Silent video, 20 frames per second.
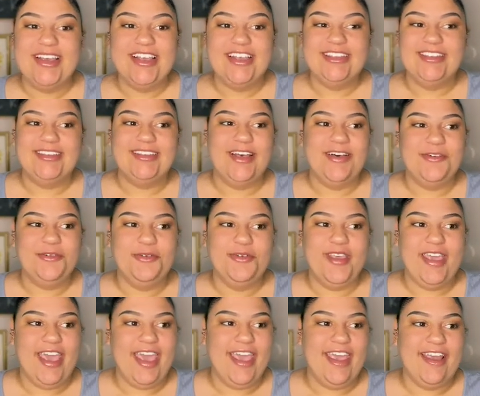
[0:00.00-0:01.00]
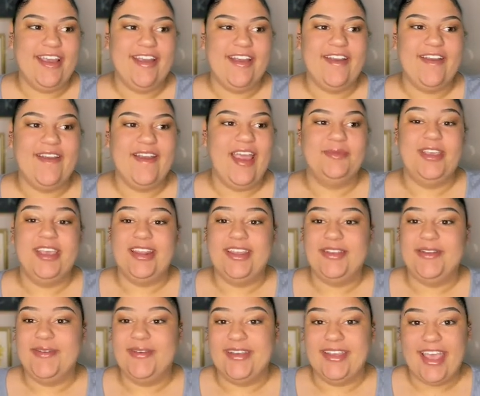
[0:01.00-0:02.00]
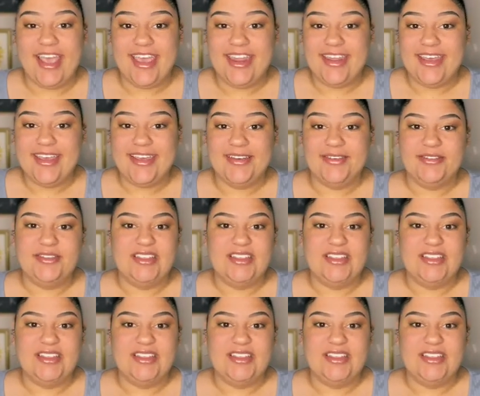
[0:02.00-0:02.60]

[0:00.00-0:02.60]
Self-care, getting creative,